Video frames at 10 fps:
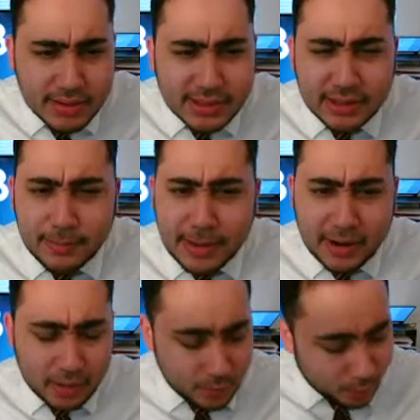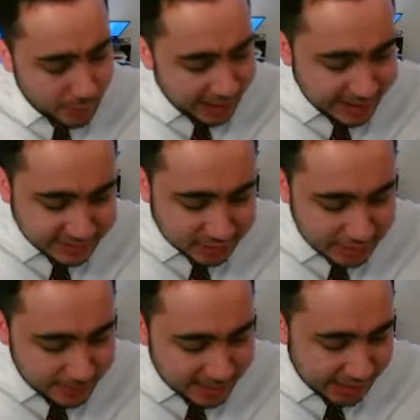Slamero Way is
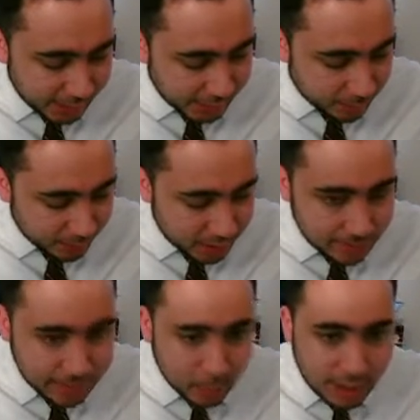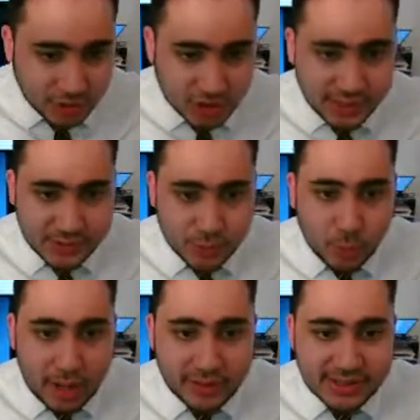going to be an area we're going to be watching as
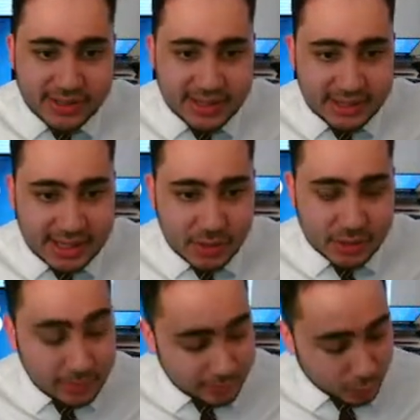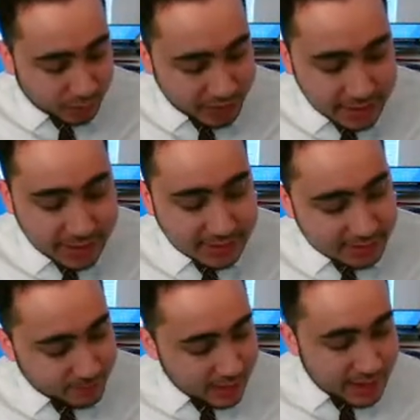well as this continues to move north and
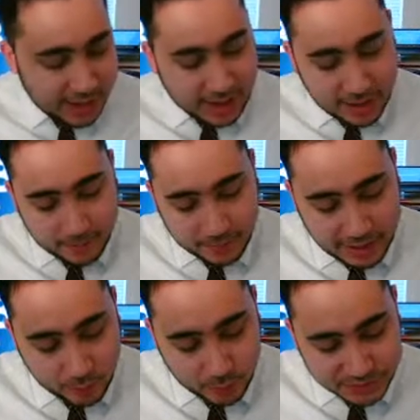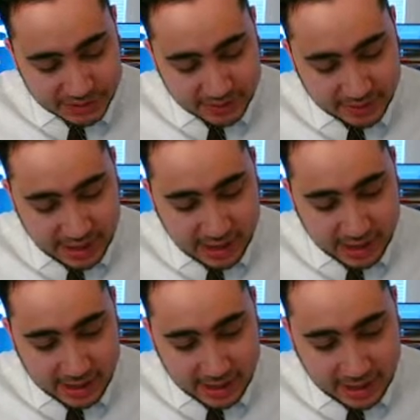east. I will say that
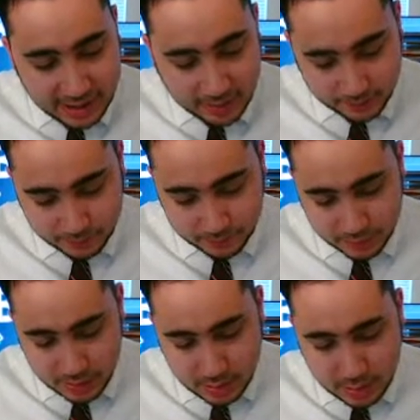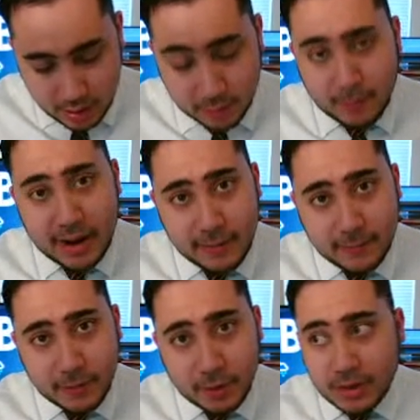I am on my
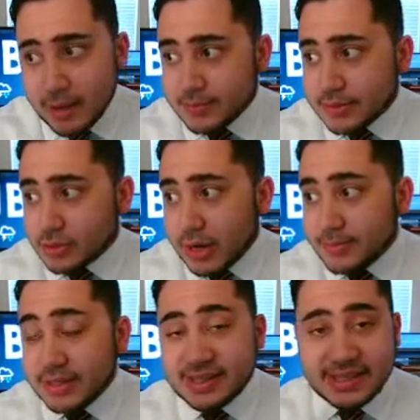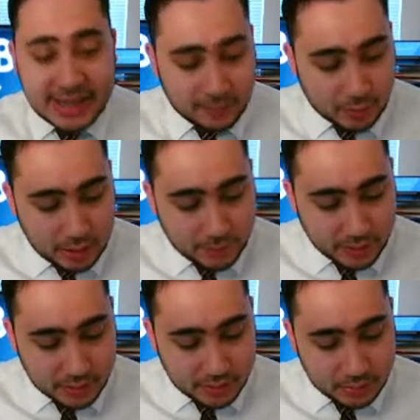phone. I'm subscribed to several of
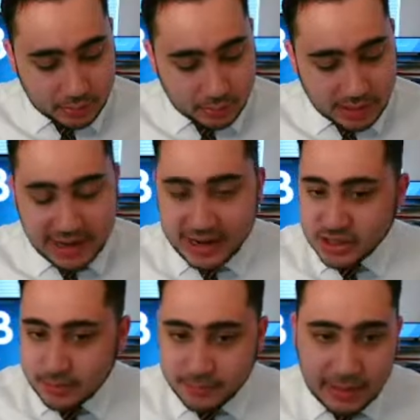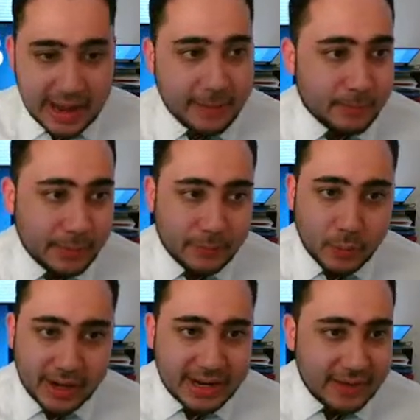our. And actually,
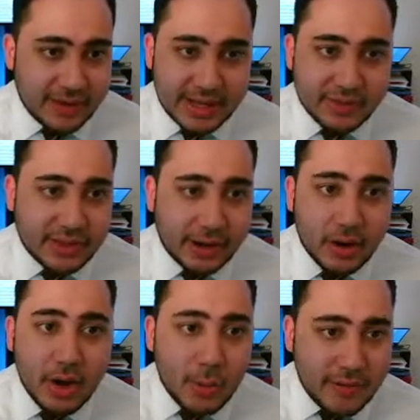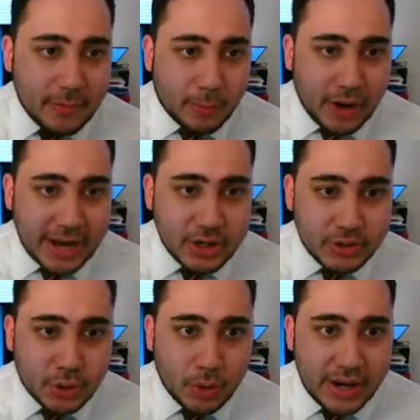before I can even get there, we have a brand
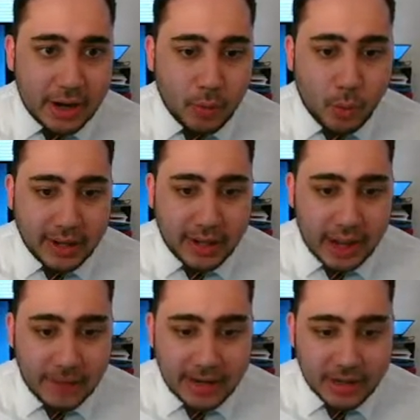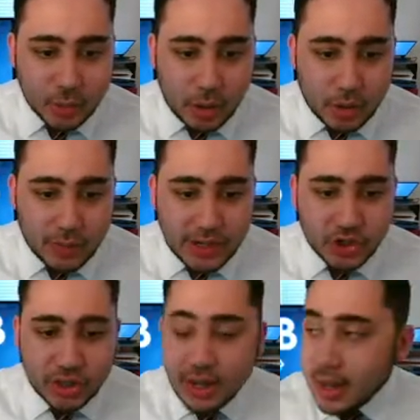new tornado warning coming into our
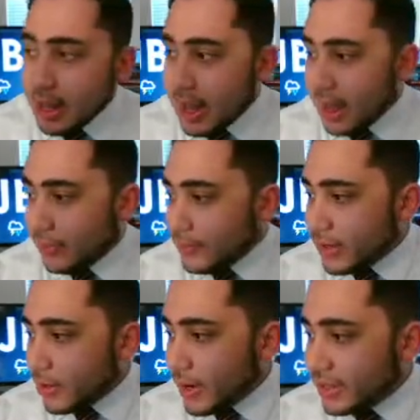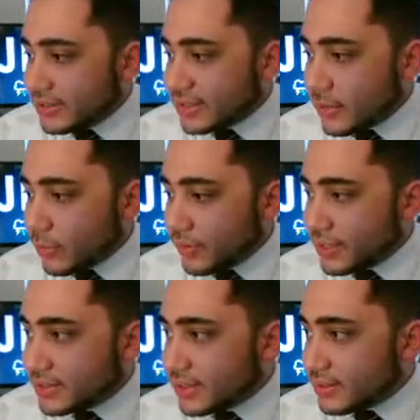region. Let me go ahead and see where
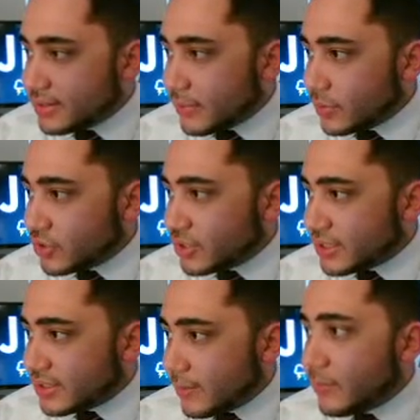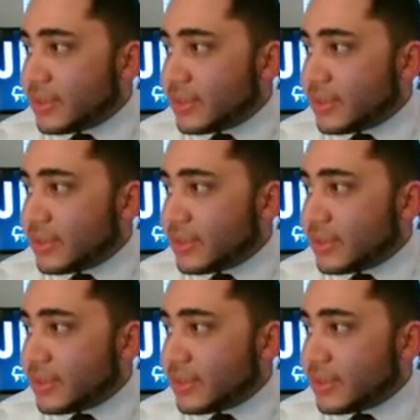this is, see which system.